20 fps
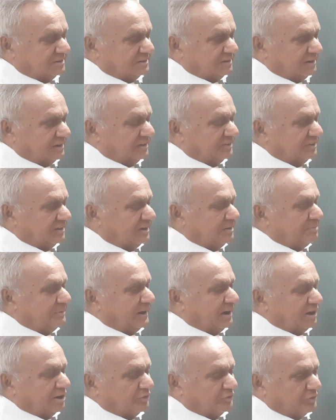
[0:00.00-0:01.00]
It is
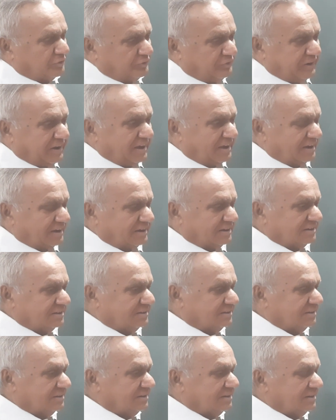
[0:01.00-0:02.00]
independent of the field.
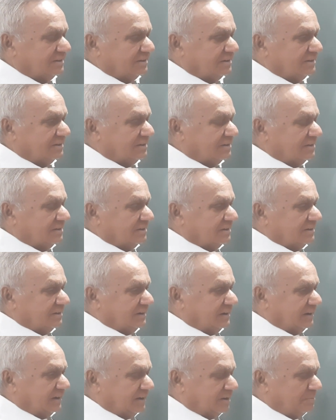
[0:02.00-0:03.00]

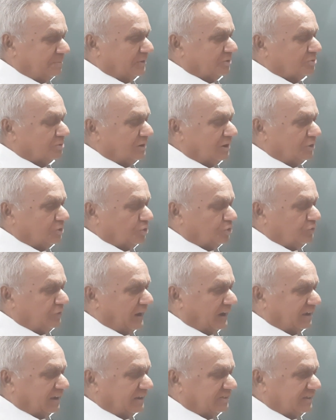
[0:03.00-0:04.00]
It depends only on two
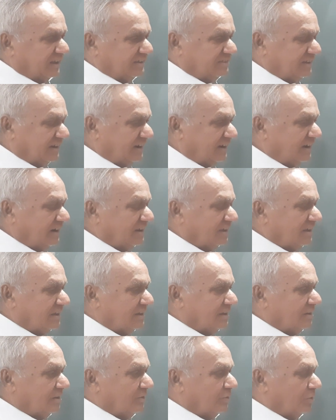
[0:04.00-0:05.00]
factors I said.
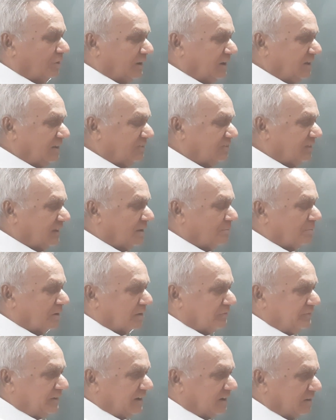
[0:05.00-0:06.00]
One is the number
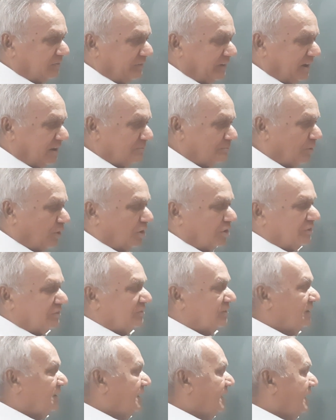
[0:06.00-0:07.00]
of intervening
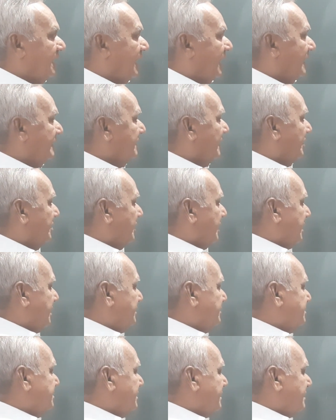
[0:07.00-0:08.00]
bonds and the other
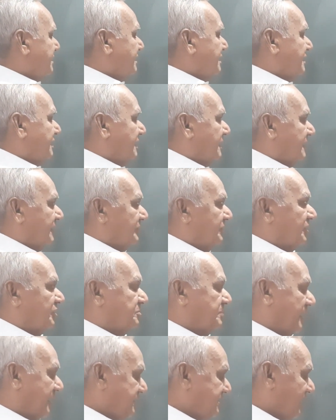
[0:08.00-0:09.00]
is the
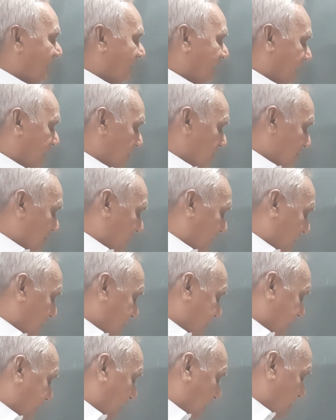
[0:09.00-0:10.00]
spatial arrangement,
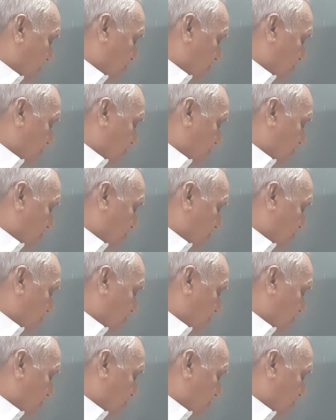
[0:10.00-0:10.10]
whether it